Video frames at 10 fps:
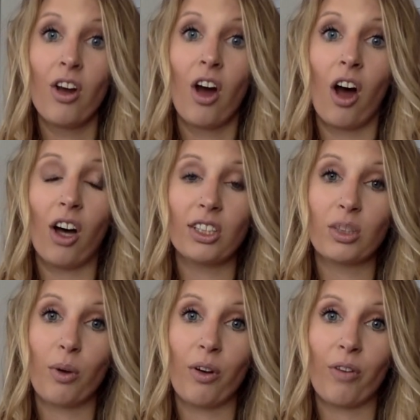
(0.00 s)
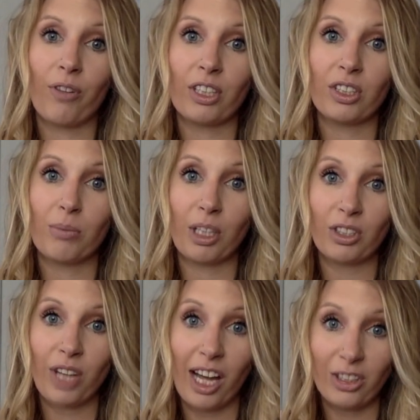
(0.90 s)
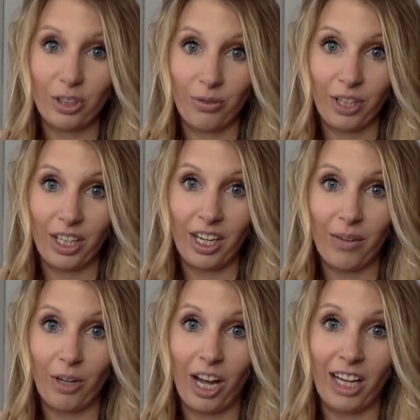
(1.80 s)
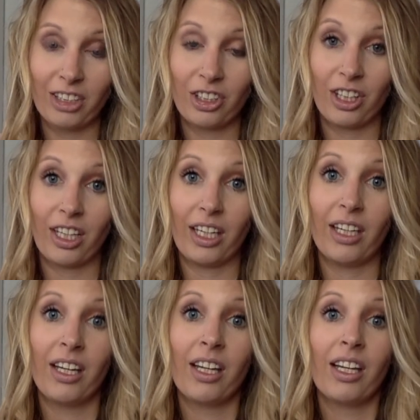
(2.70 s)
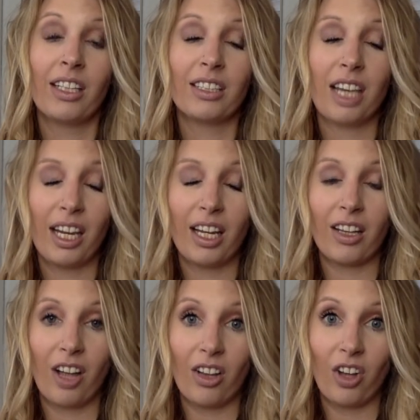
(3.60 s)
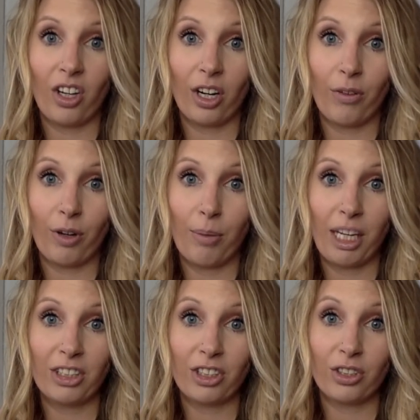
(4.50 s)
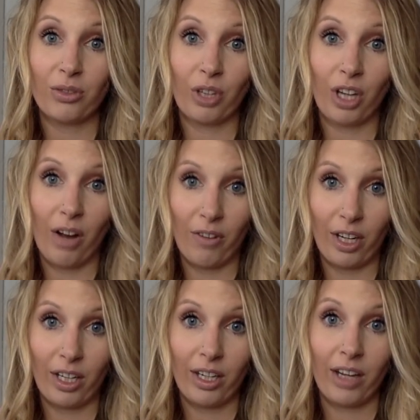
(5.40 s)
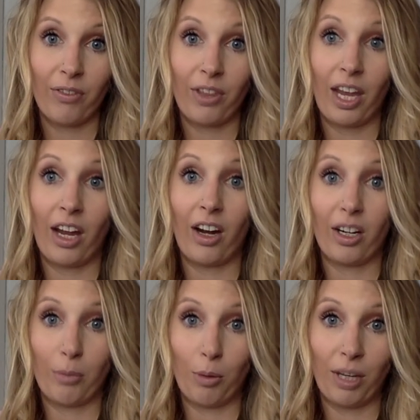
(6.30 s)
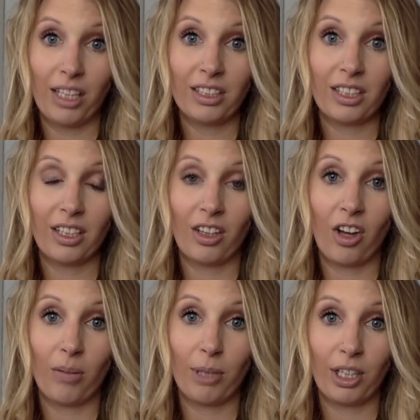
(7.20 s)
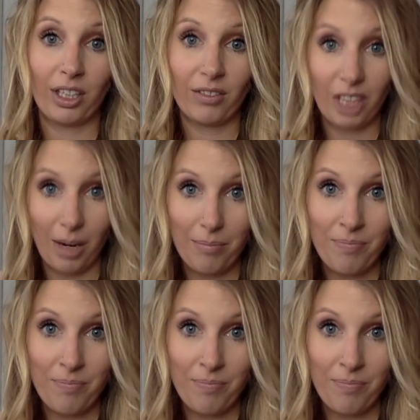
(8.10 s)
also will refer to muscle atrophy and will actually take a lot longer for a patient to recover if they are immobilized in a long period of time.